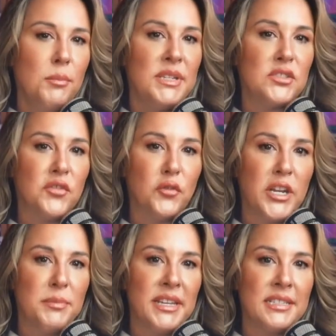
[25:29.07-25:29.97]
Mr.
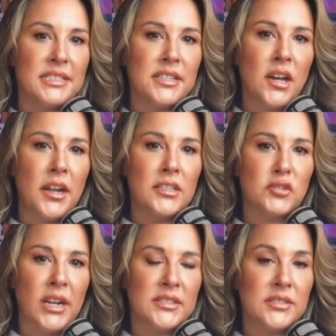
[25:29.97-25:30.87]
Friedman did not
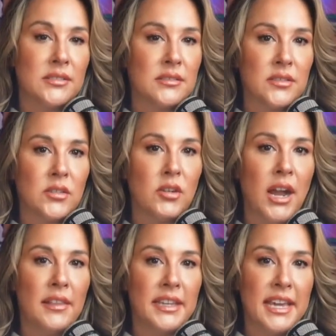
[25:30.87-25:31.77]
address her
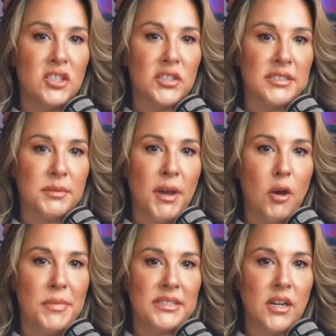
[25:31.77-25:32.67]
allegations
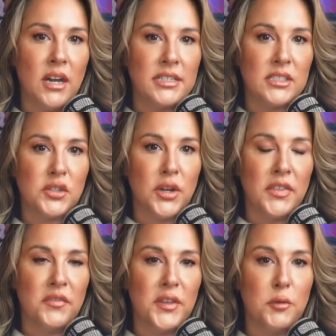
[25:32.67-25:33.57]
about misconduct during
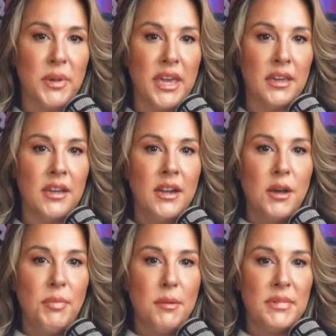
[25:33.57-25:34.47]
the filming
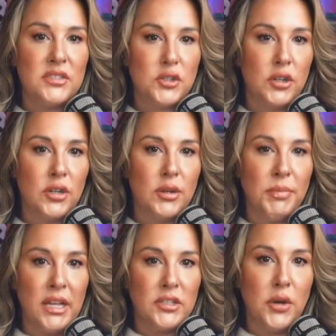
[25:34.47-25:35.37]
by Mr.
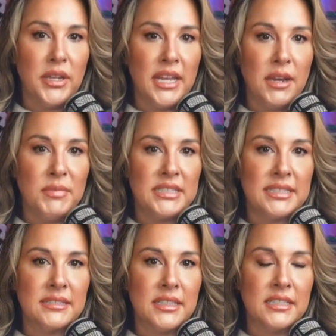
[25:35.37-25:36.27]
Baldoni and
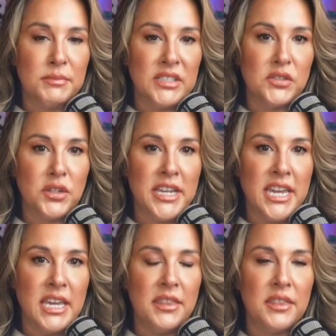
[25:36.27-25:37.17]
Mr.
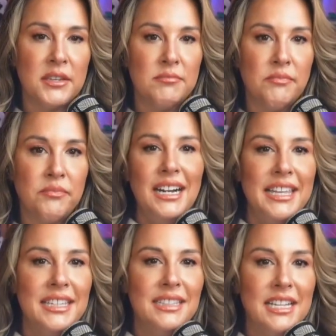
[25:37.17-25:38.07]
Heath.
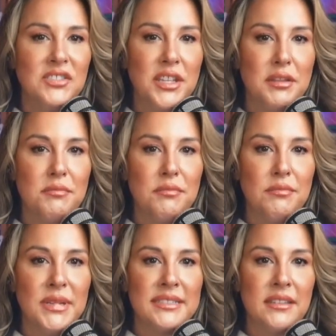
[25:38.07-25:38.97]
He alleged that
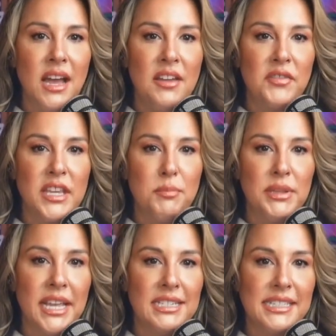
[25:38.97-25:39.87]
Miss Lively
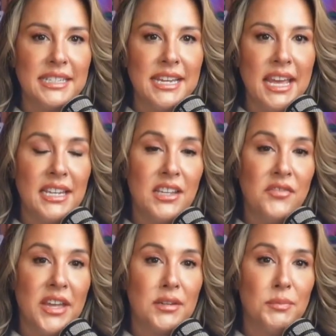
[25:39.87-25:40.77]
planted negative
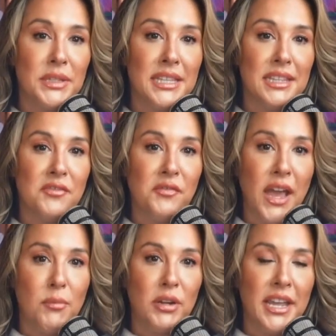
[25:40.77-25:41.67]
and completely
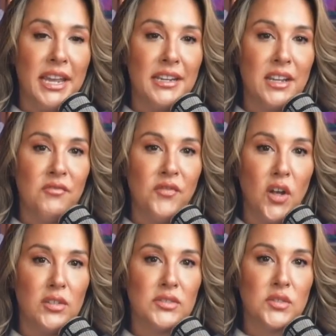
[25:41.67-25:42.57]
fabricated and
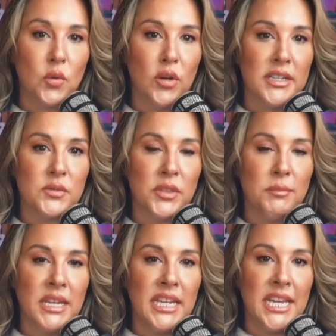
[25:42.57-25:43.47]
false stories with
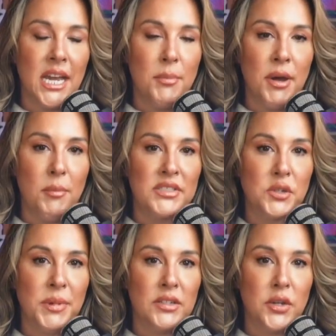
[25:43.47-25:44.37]
media about
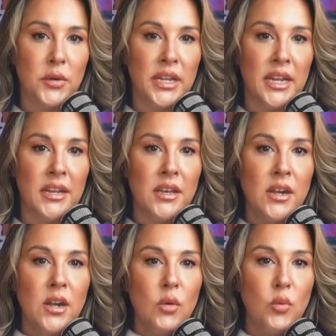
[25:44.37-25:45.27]
Mr. Baldoni,
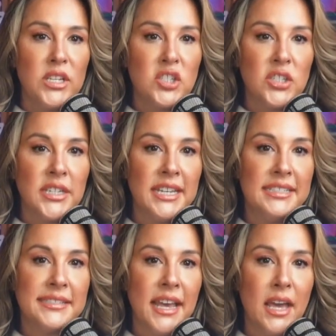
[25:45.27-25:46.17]
which he
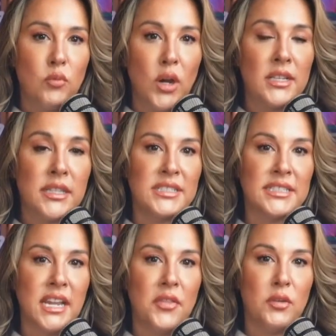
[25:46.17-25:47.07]
said was
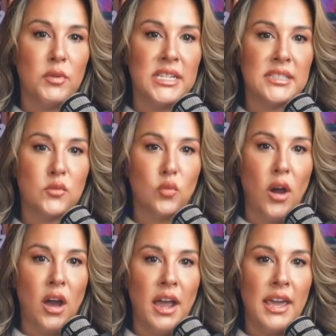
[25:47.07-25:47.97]
another reason
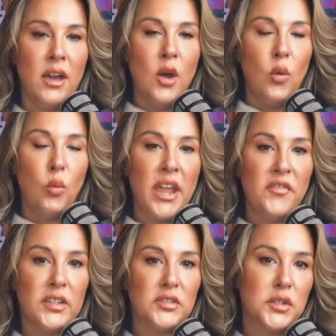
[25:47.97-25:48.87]
why
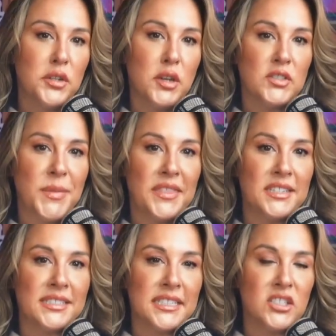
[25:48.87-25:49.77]
Wayfair Studios made the
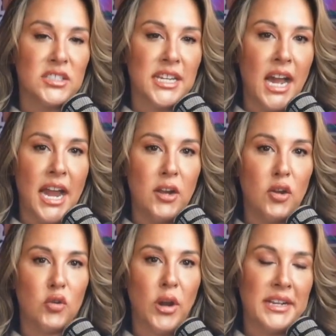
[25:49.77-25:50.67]
decision to hire a
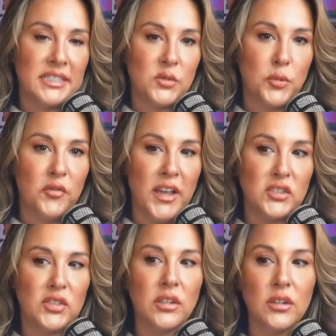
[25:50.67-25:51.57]
crisis
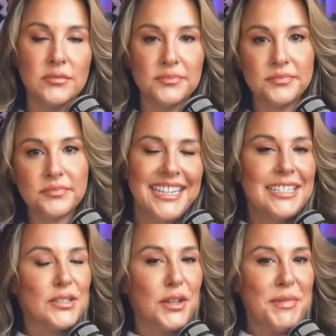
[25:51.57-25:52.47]
professional.
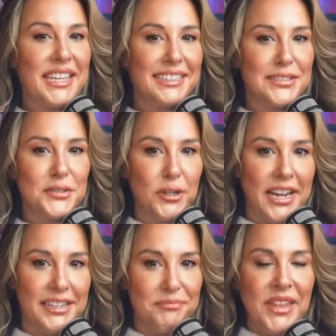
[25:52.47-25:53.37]
So let me get this
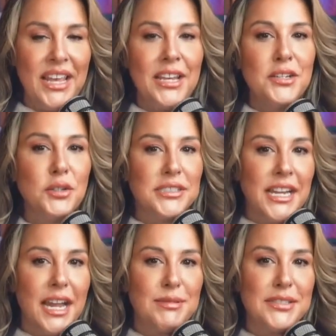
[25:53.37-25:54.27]
straight. New York
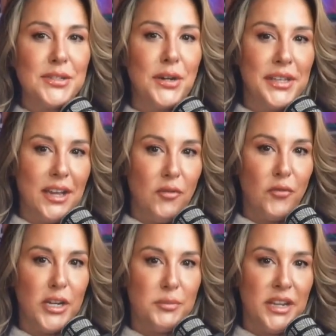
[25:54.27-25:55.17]
Times is calling out
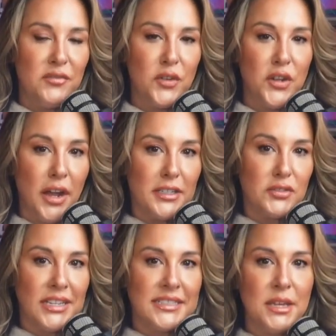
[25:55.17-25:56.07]
Friedman for not
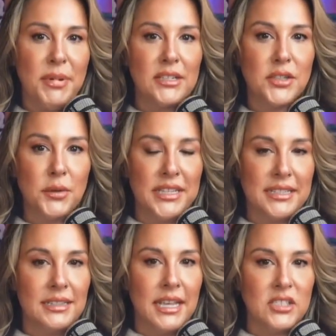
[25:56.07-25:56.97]
addressing Baldoni's
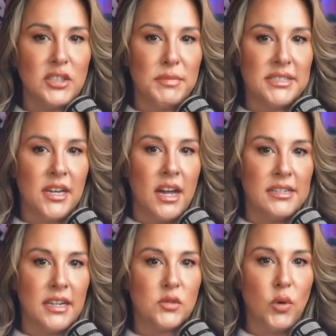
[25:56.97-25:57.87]
alleged
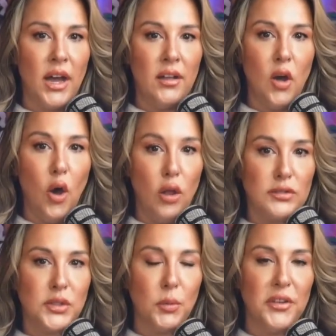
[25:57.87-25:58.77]
misconduct while
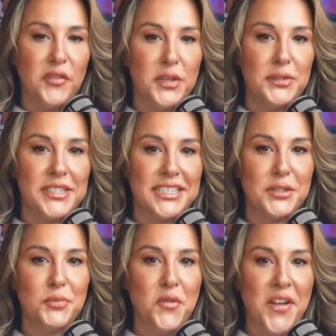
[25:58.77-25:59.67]
also refusing to
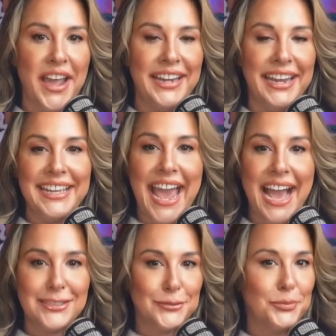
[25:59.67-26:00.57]
provide any
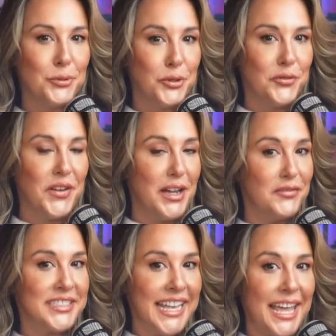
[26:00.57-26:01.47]
actual proof
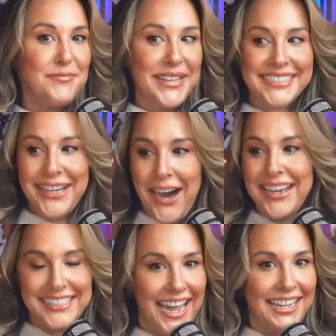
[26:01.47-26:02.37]
of said
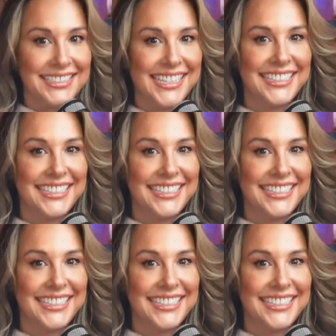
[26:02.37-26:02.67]
misconduct.